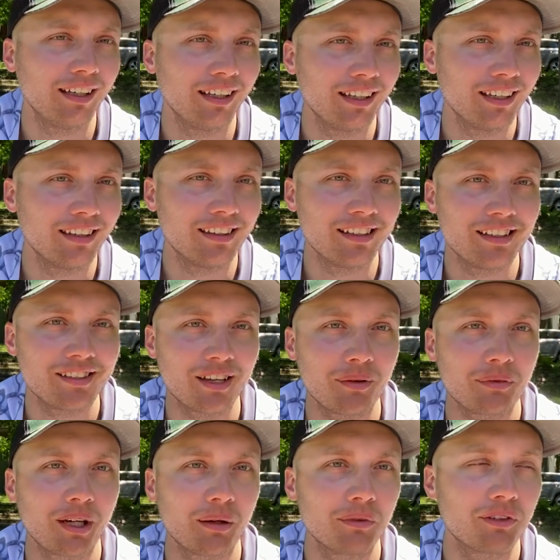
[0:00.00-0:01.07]
in these
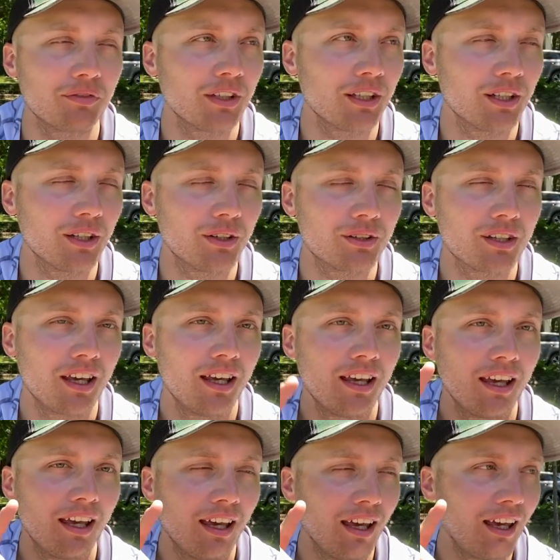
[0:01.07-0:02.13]
upcoming videos,
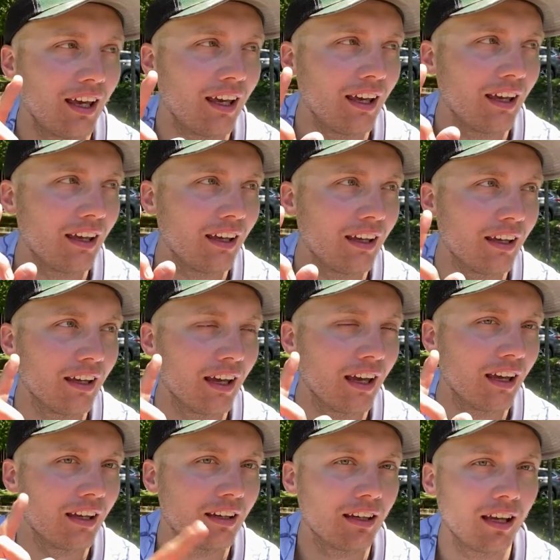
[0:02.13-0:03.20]
a,
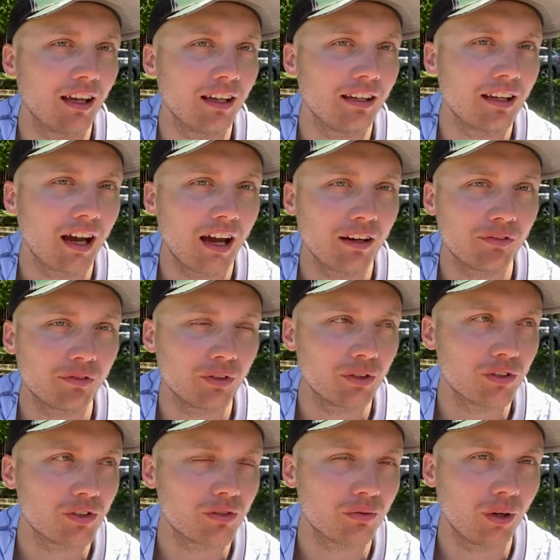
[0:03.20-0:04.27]
and a 9 foot
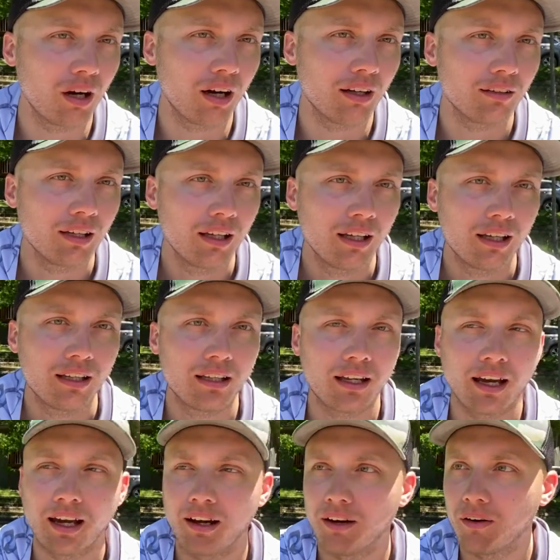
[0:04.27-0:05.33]
SWAT.
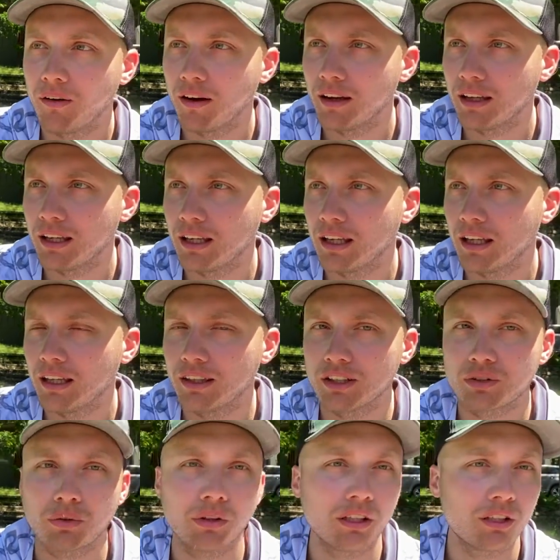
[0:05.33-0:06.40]
Now, in the
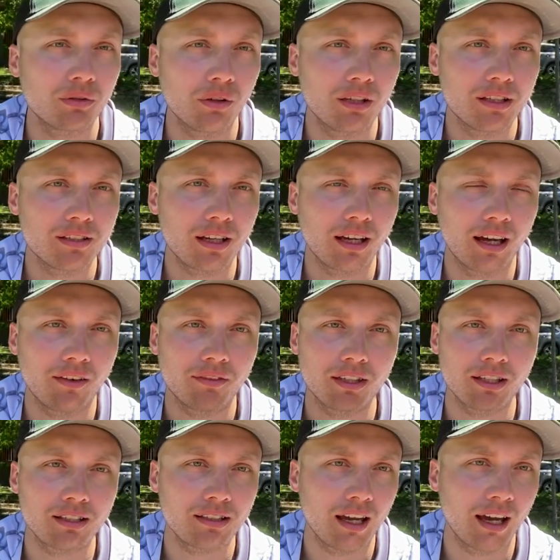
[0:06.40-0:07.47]
2020s, I have the
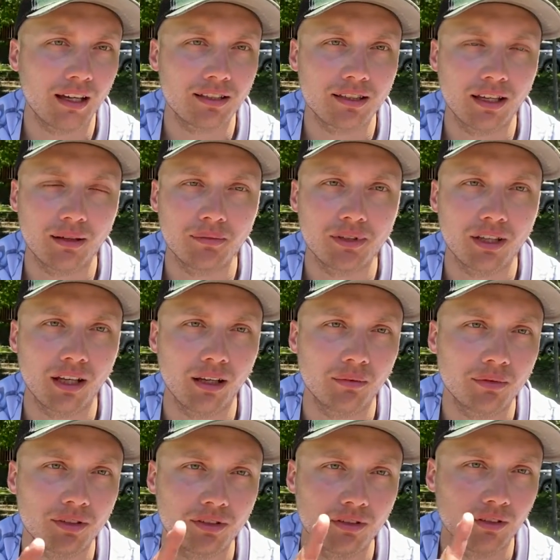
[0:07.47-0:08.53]
exact same
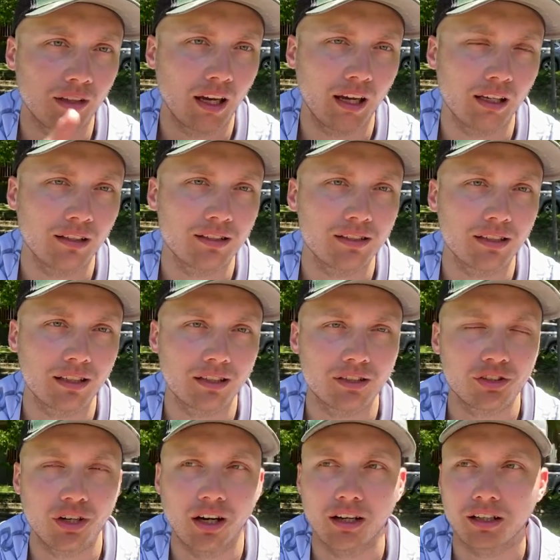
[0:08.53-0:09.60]
setups six
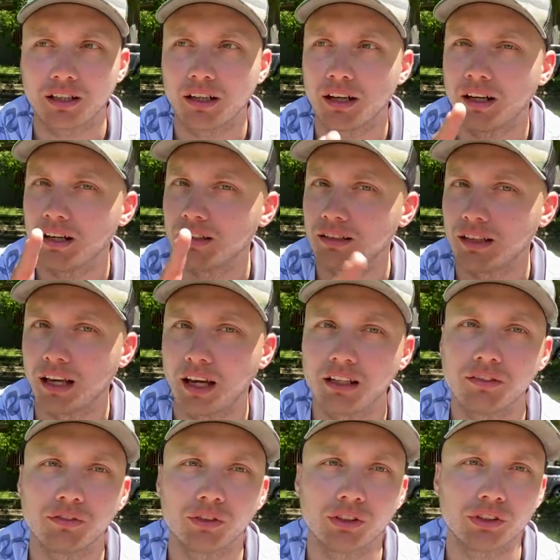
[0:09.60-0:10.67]
shock and awe,
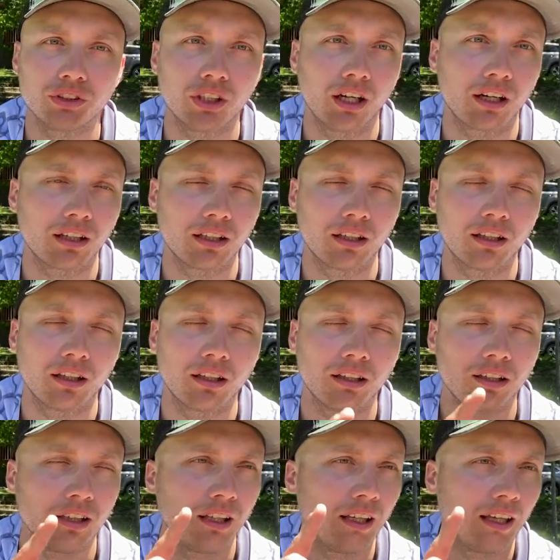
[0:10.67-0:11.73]
9 foot shock and awe,
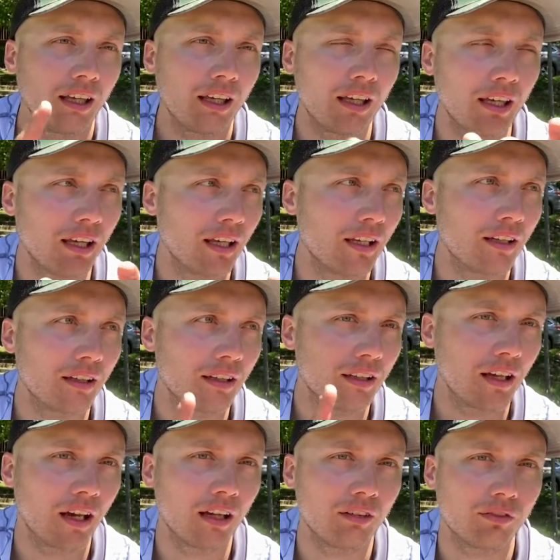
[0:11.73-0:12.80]
and a
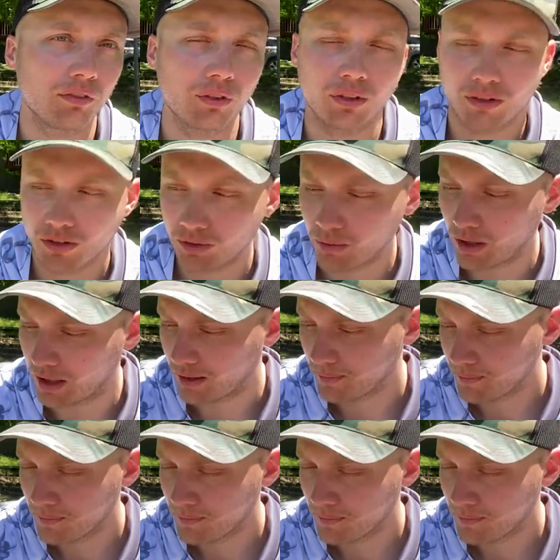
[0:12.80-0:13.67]
9 foot SWAT.